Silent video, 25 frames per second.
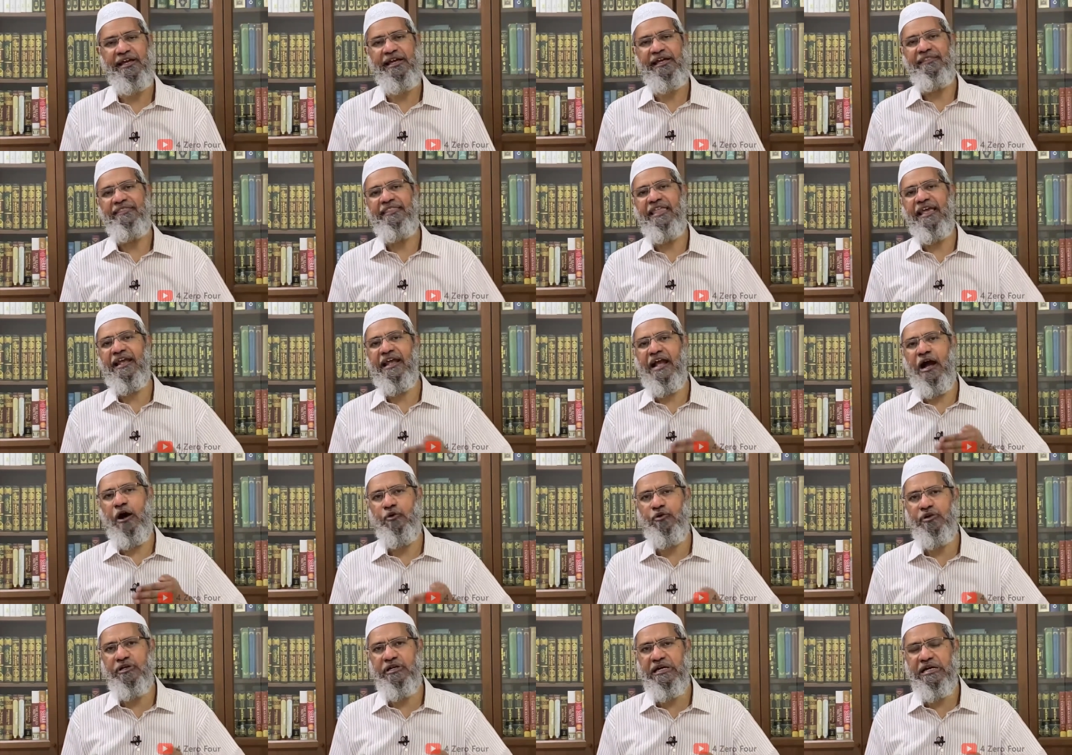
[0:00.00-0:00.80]
They
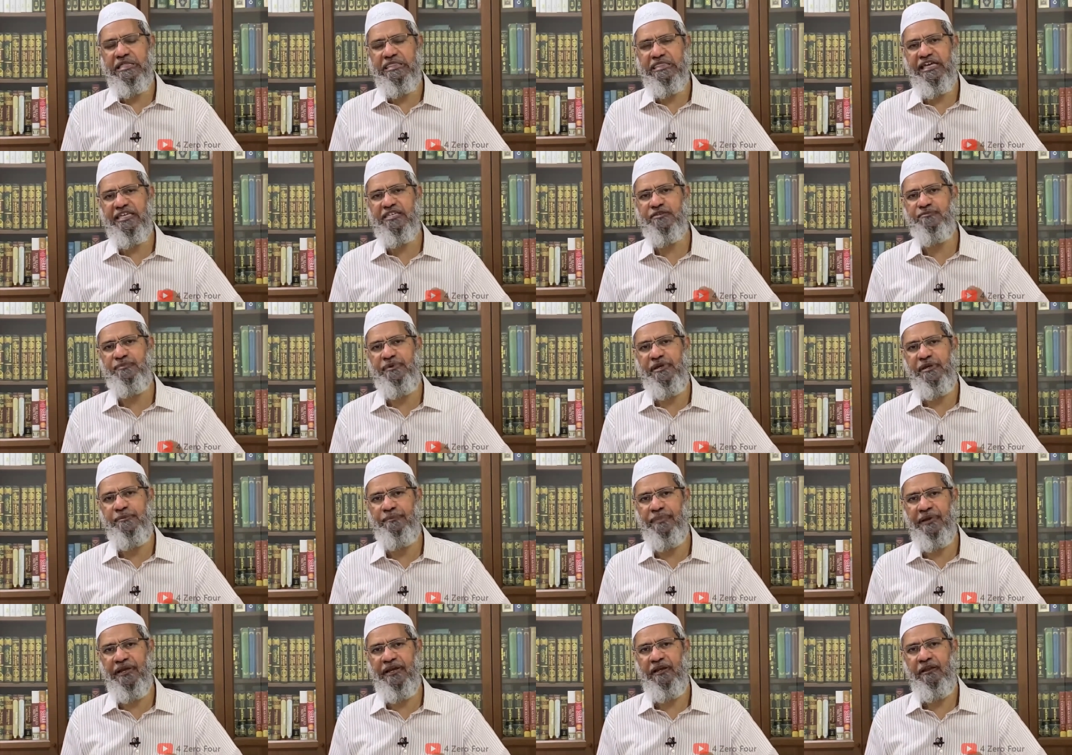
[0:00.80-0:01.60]
counter such
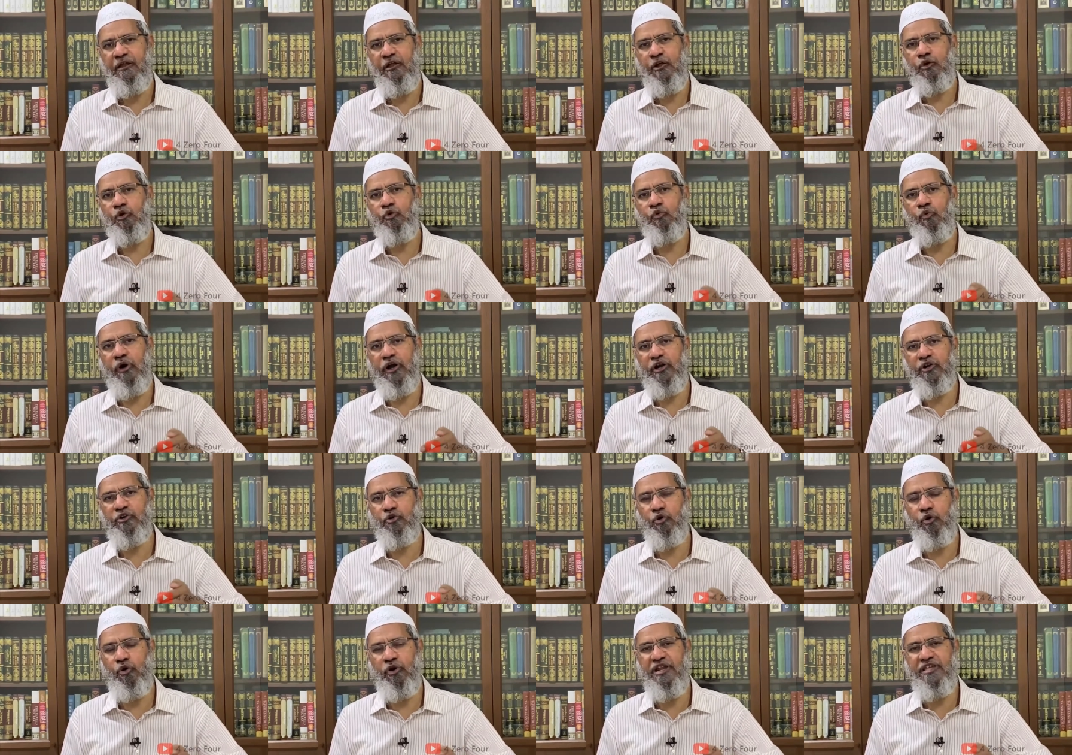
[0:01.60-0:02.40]
people who are
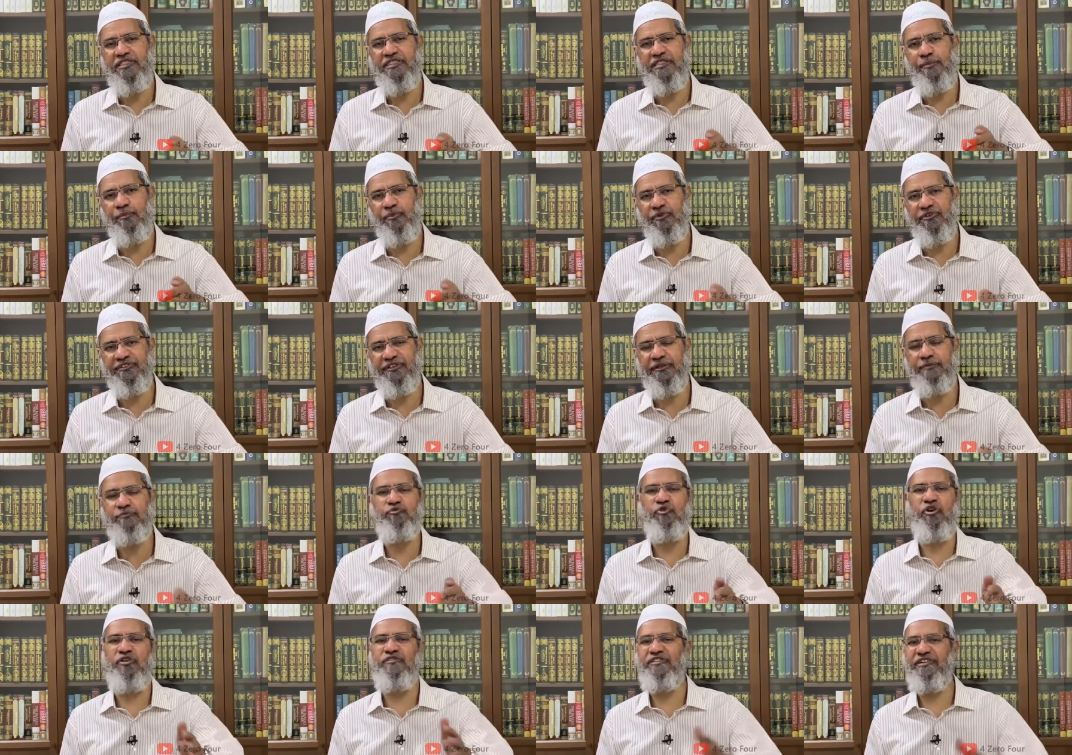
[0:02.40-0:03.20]
trolling the Muslims
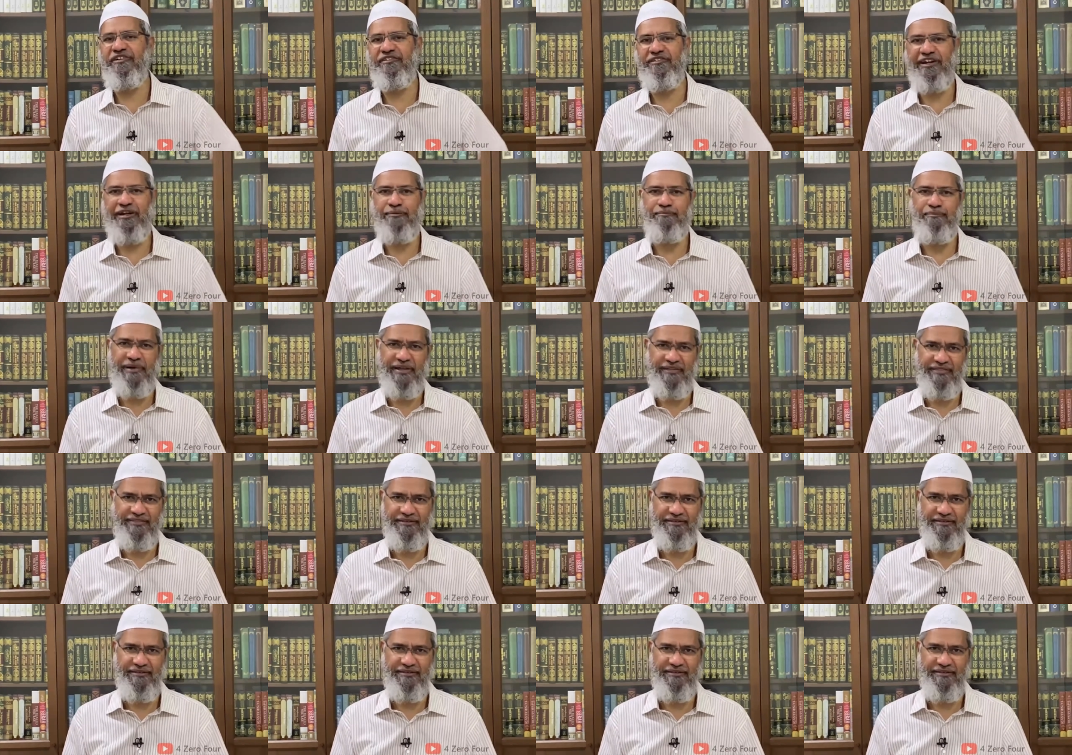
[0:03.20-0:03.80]
on the straight path.